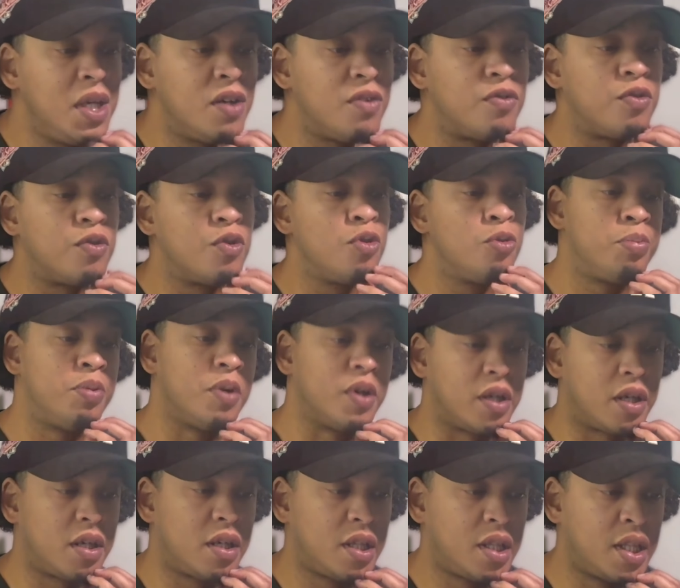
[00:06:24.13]
me a
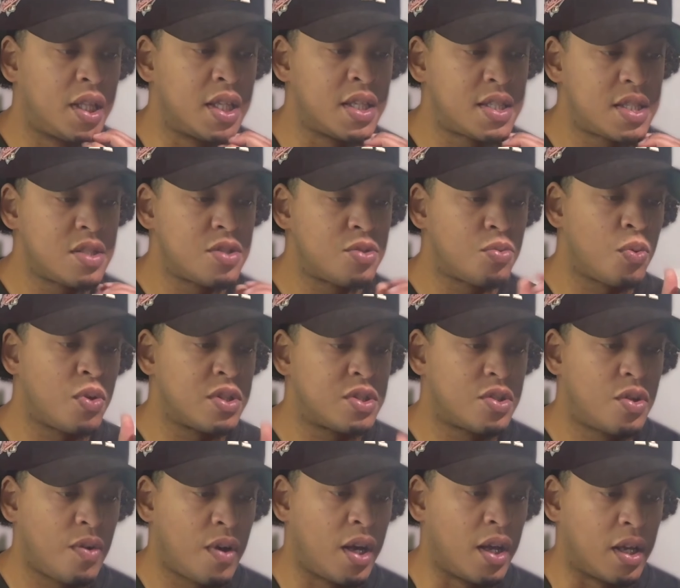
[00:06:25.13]
rubric. This is what's
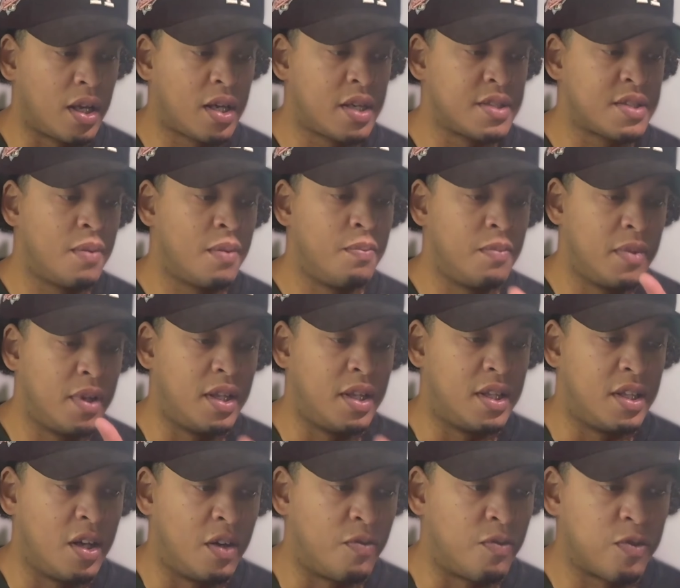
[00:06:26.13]
great because a
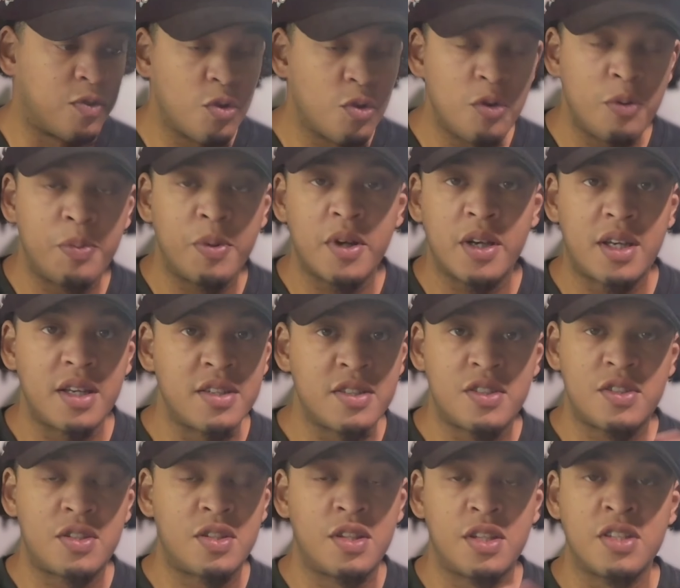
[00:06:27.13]
rubric
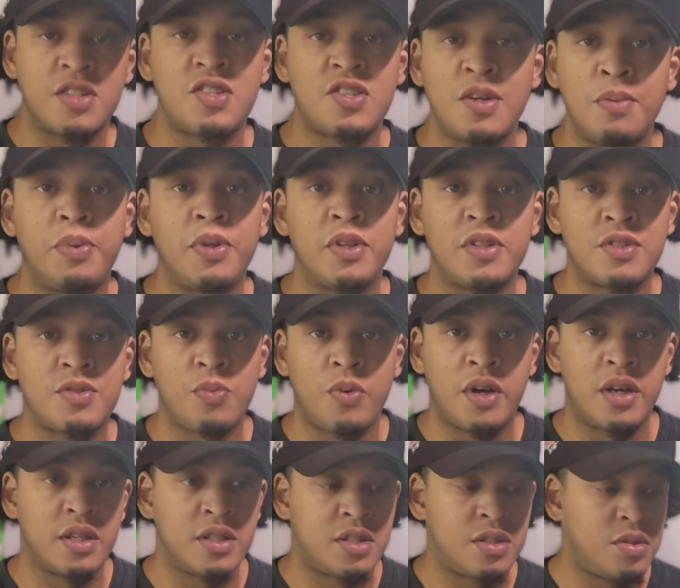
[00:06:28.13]
is the simplest
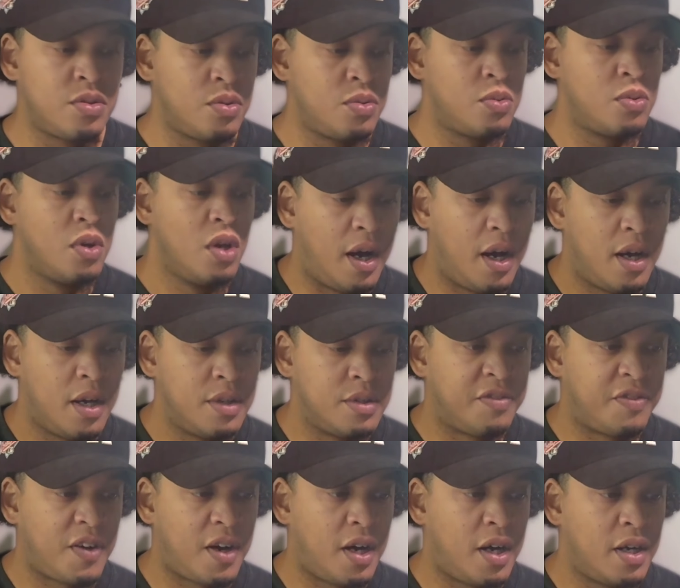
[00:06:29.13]
way to
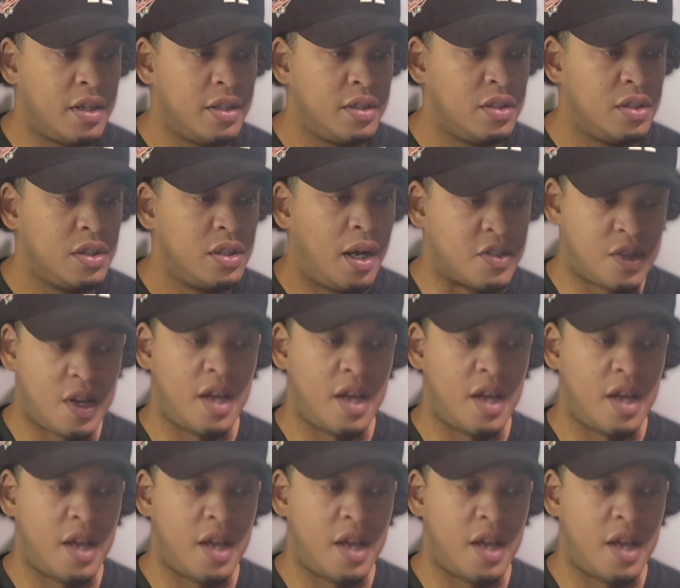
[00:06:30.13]
define a